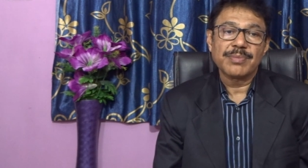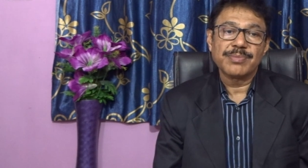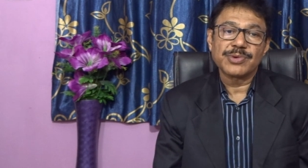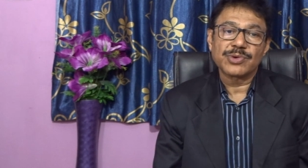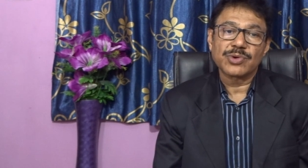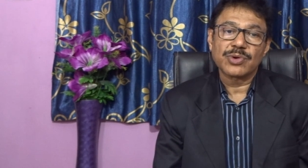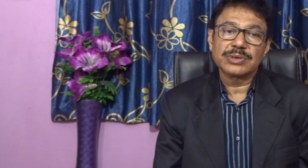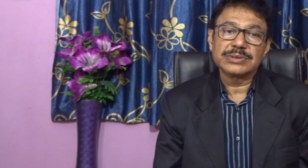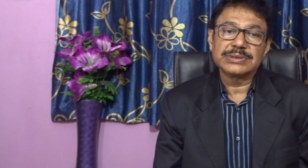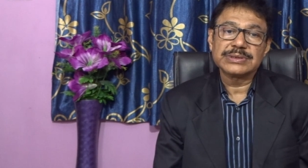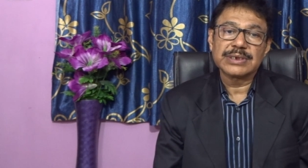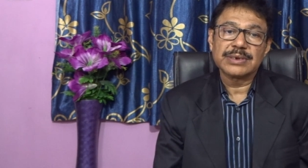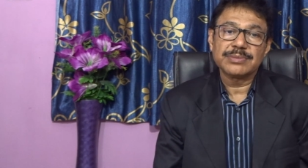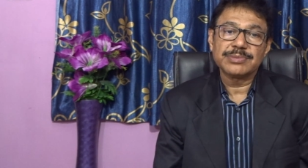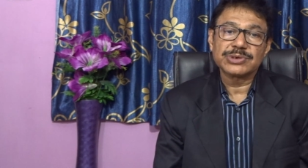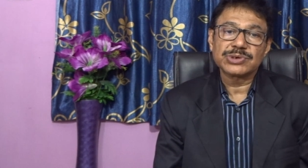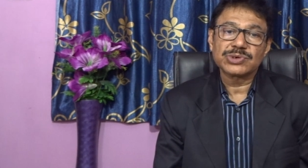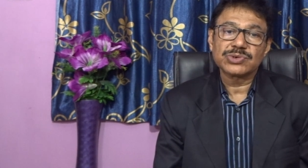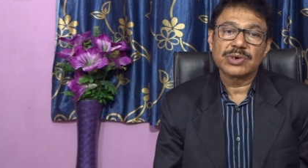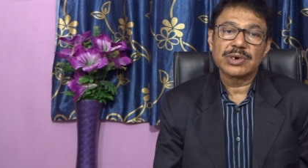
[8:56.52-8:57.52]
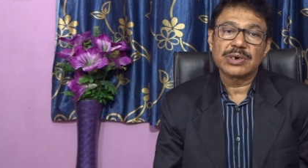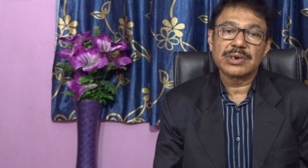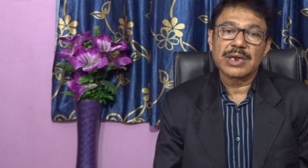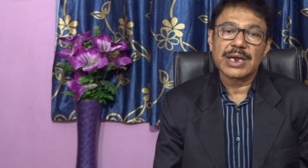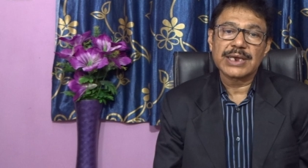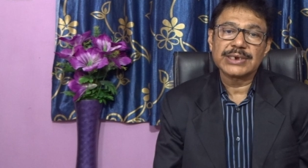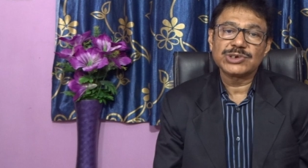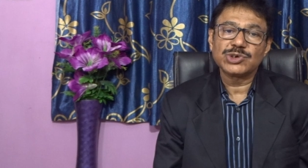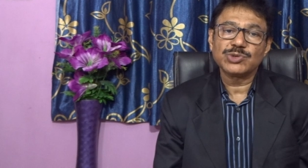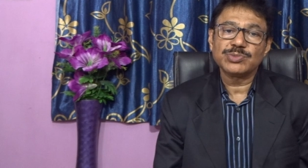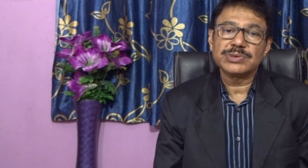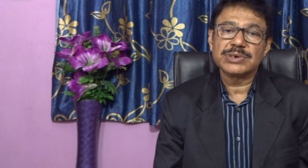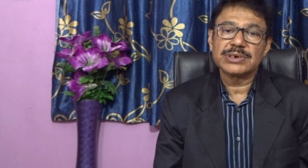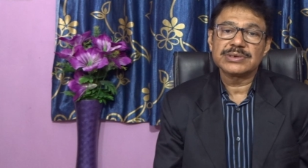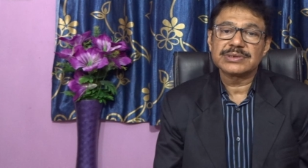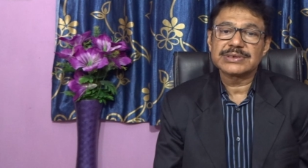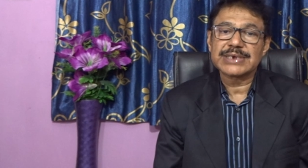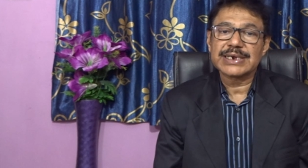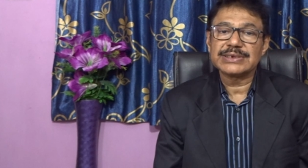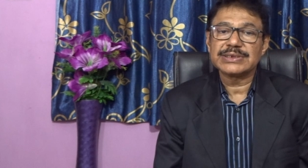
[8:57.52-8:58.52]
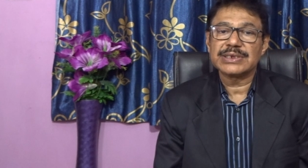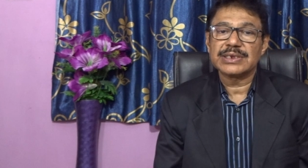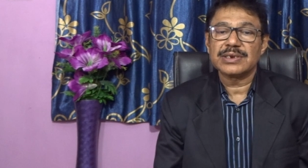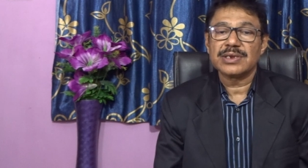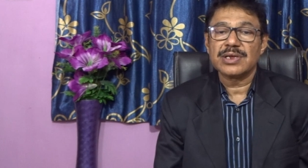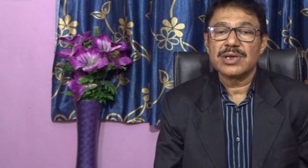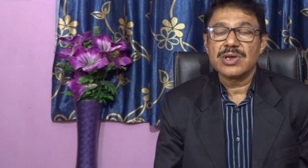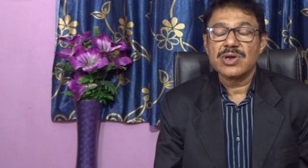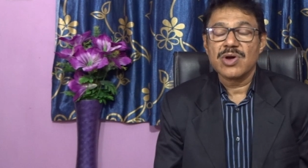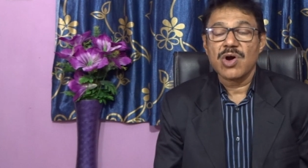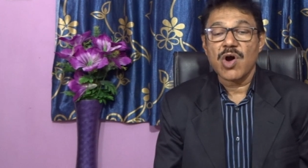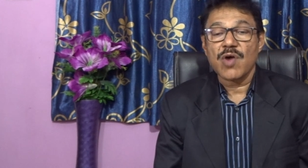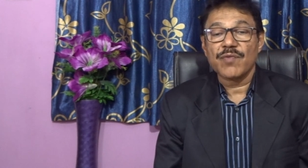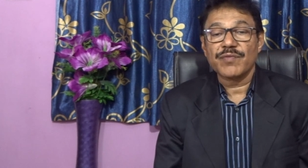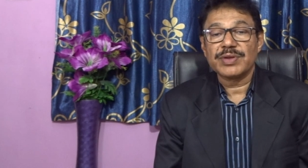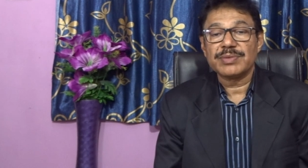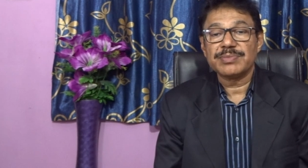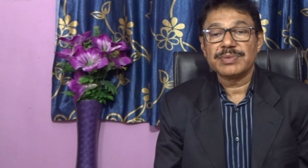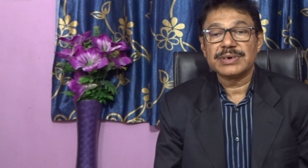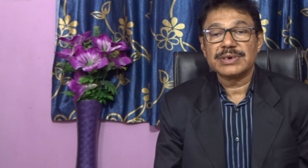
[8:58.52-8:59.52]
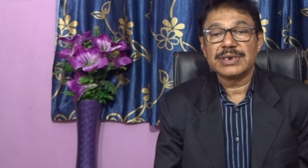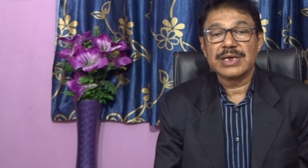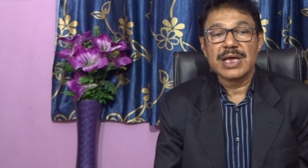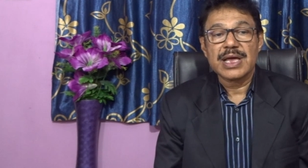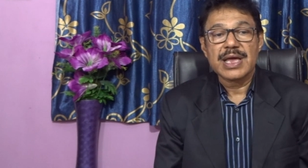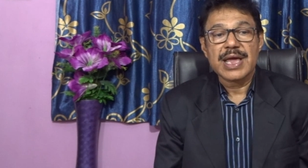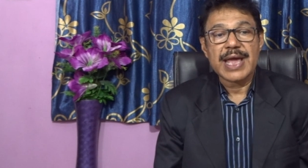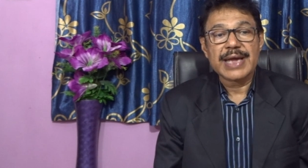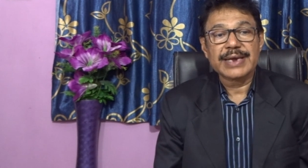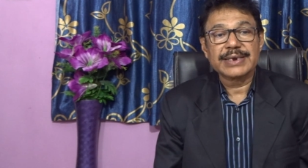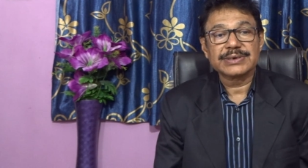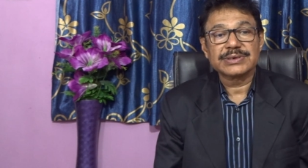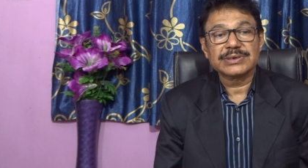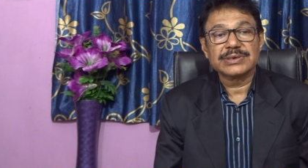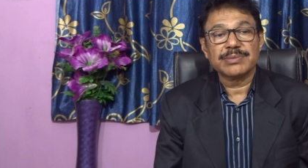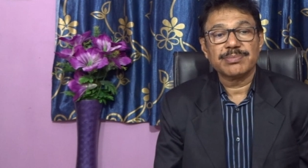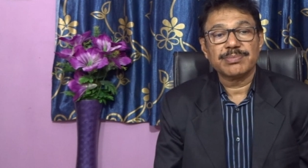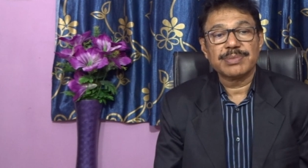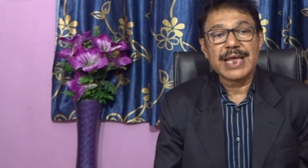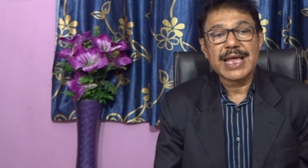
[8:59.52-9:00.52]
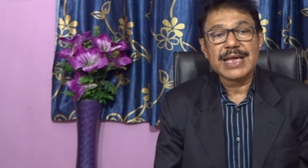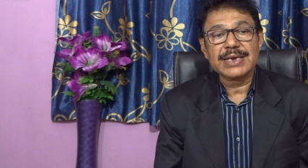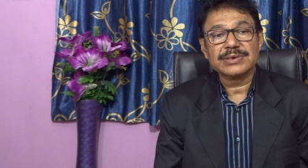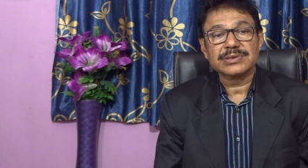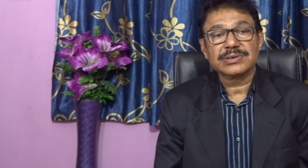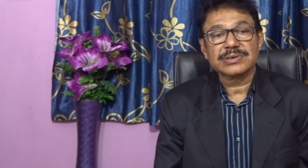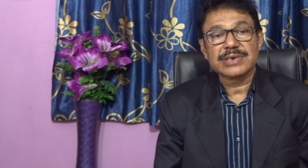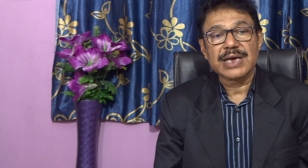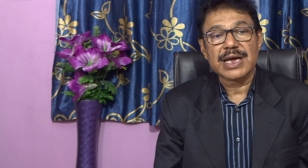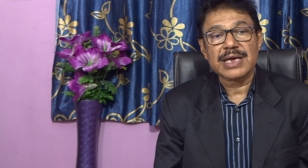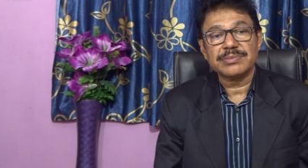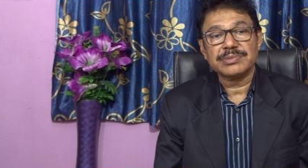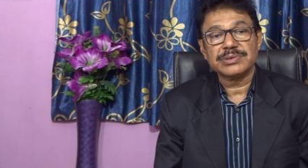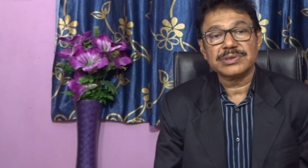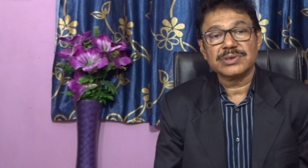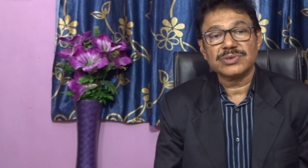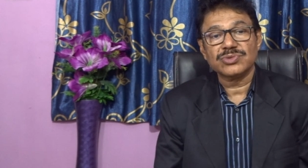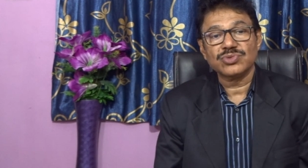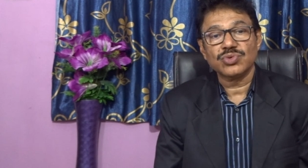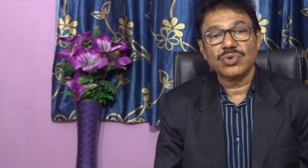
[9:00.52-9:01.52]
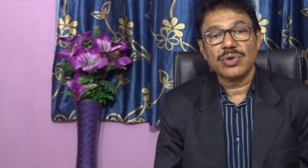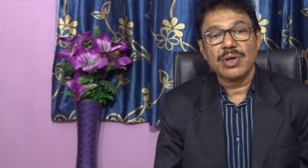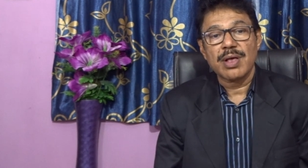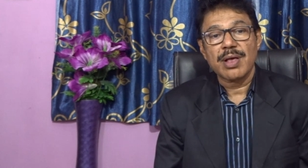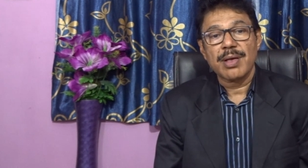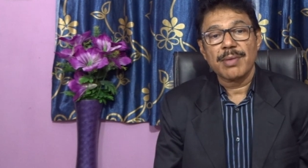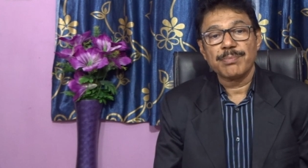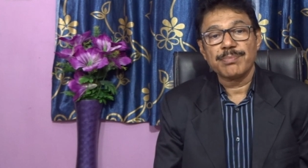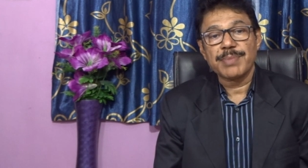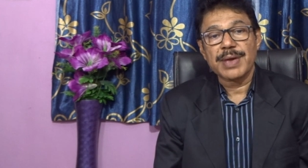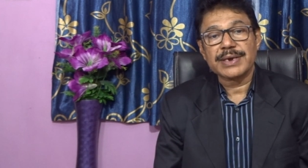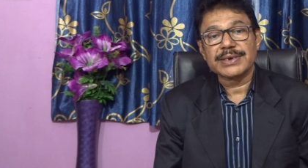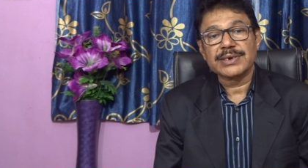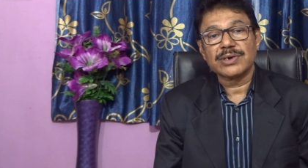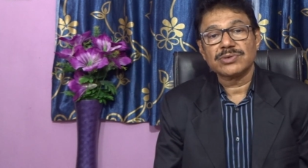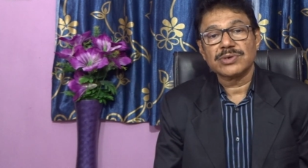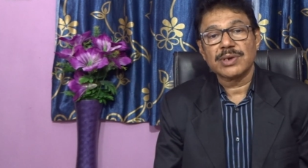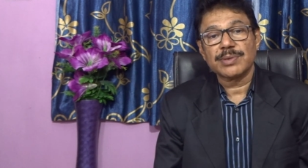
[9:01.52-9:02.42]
because they are based on assumed size and often made against the blank sky with no background